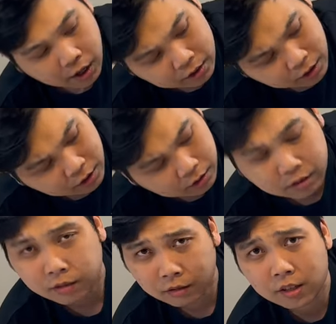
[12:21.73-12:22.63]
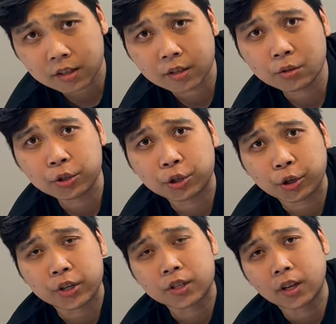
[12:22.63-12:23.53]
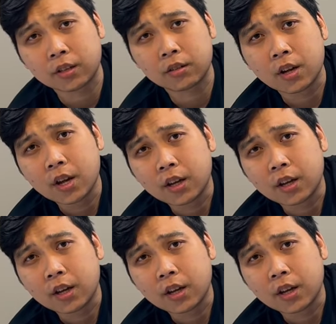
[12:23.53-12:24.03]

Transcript: I think this is a good choice. And